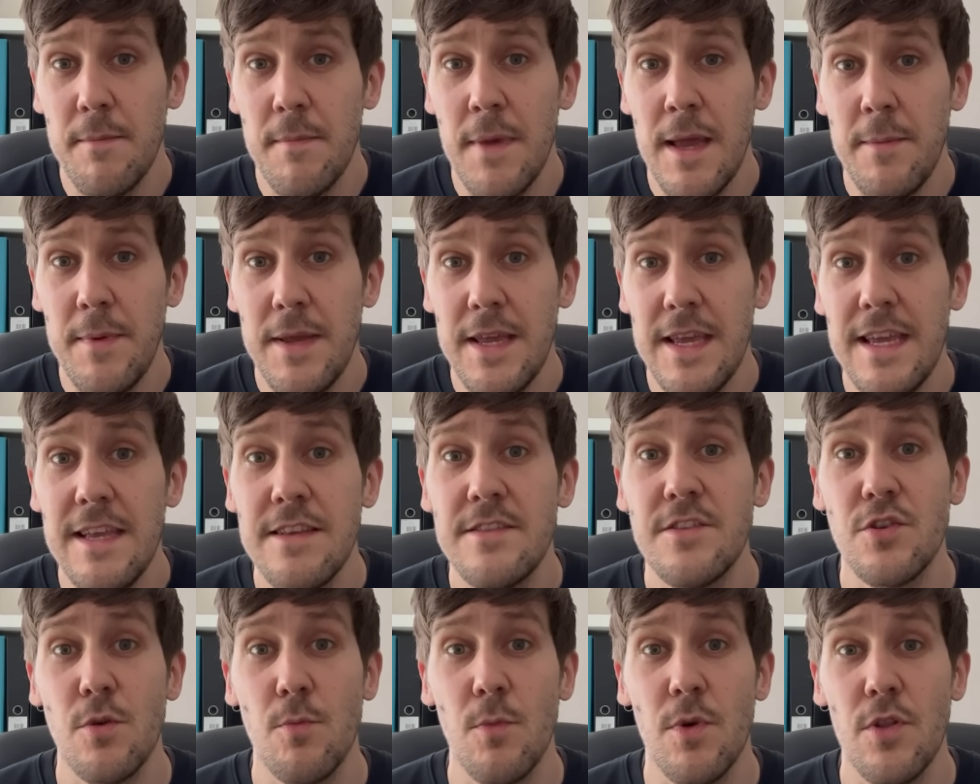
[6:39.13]
maybe he
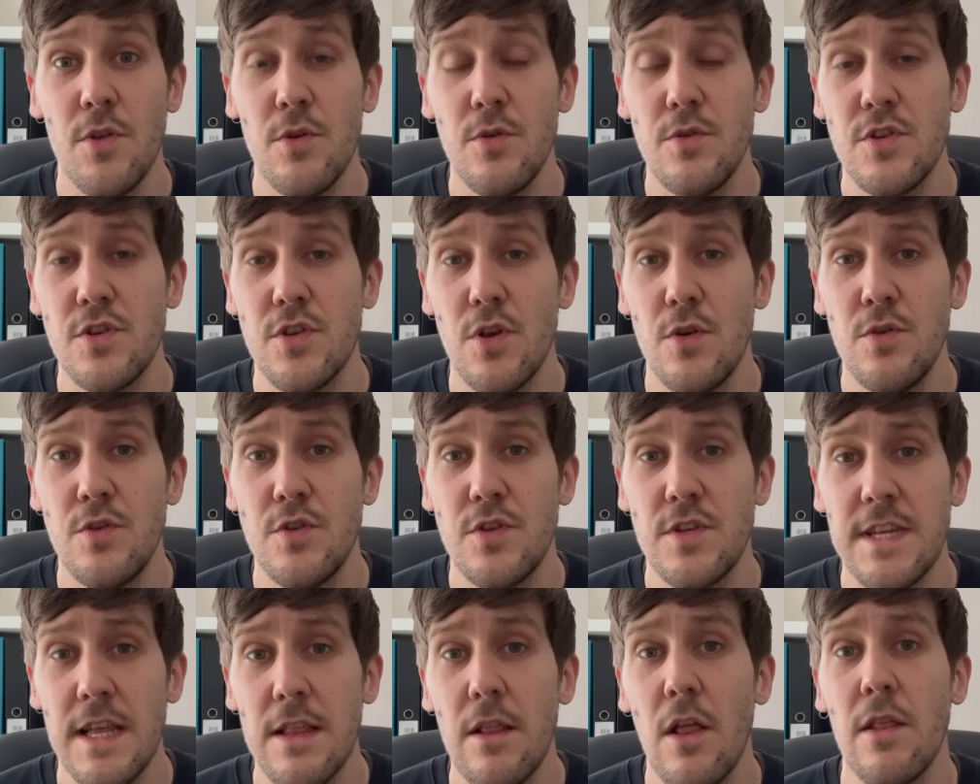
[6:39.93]
is someone who's who's
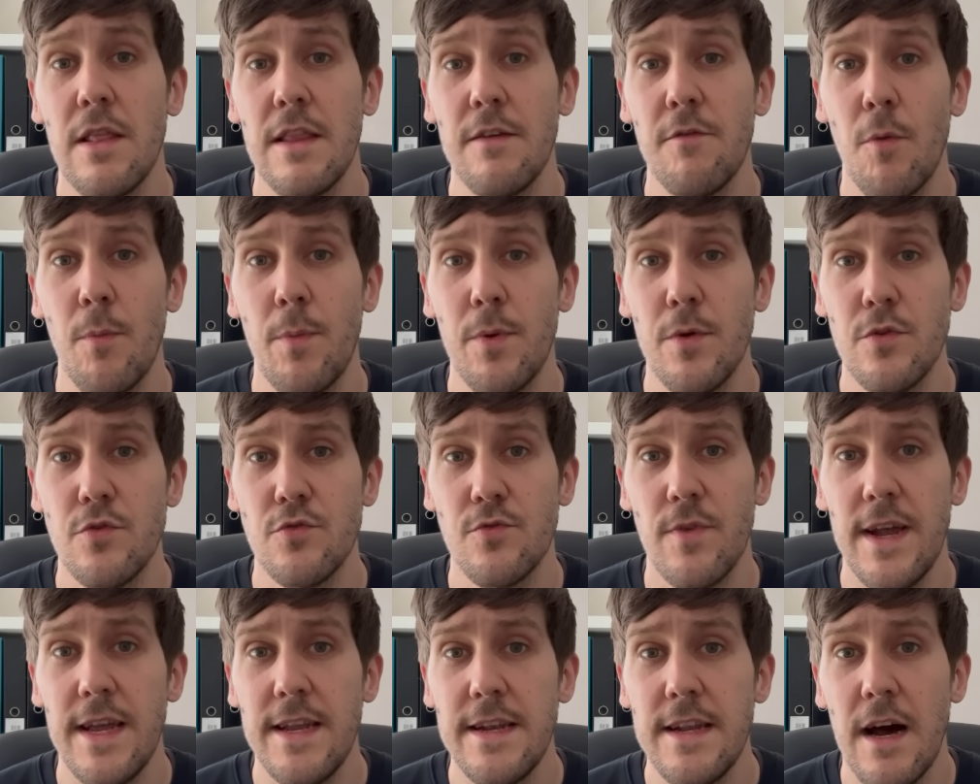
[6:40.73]
still on Liverpool's
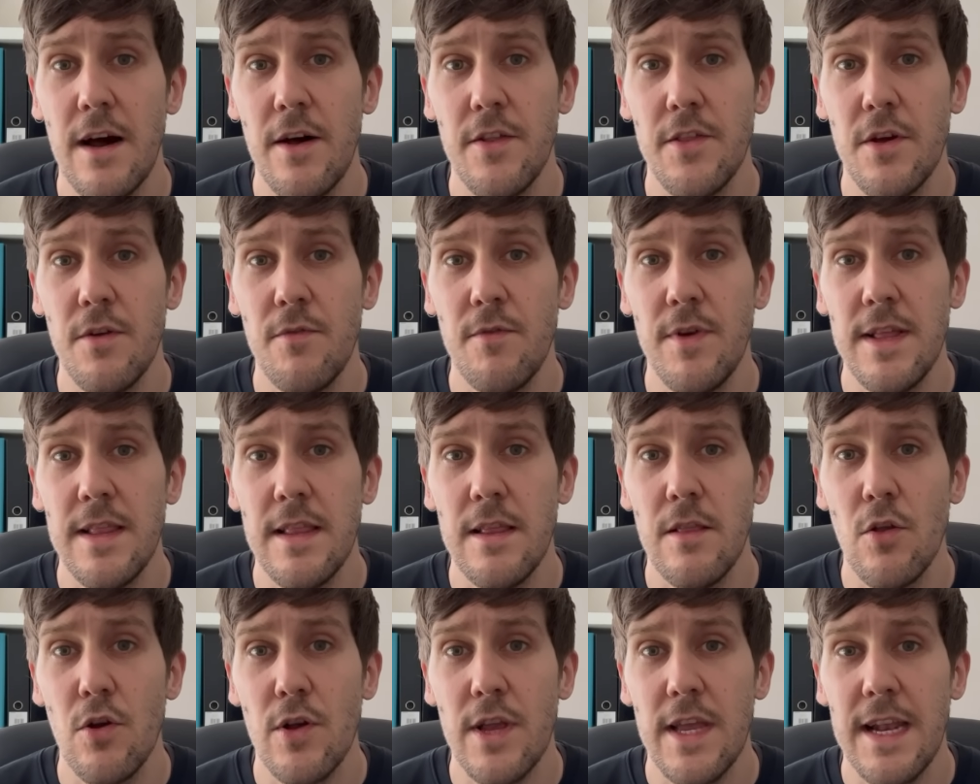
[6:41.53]
radar and they're
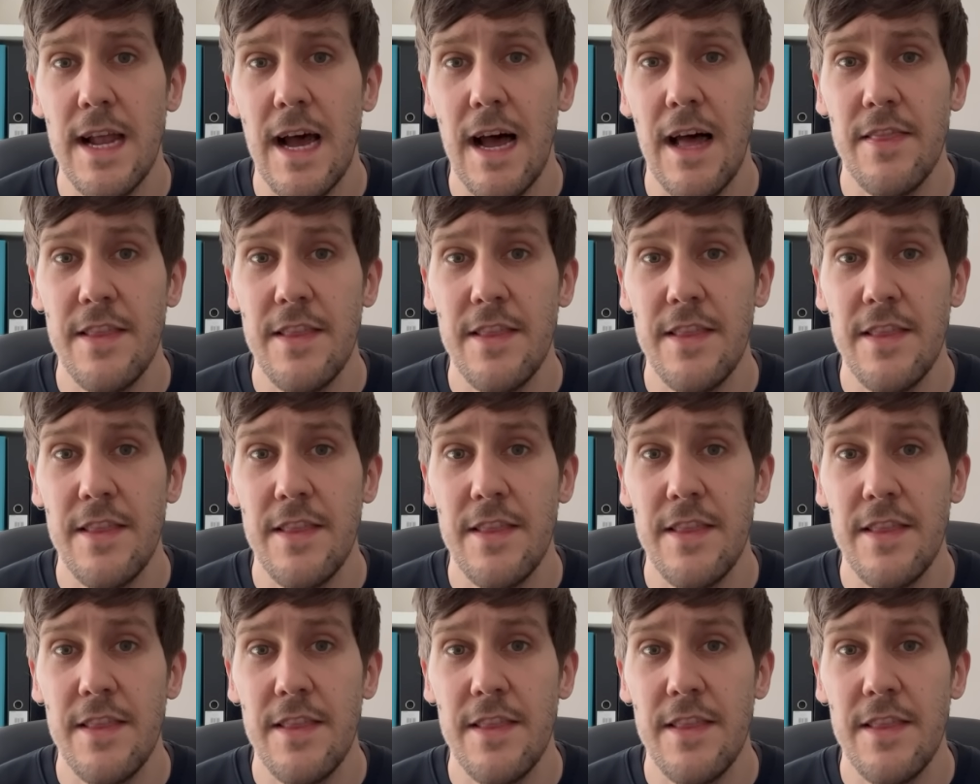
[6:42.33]
really looking at,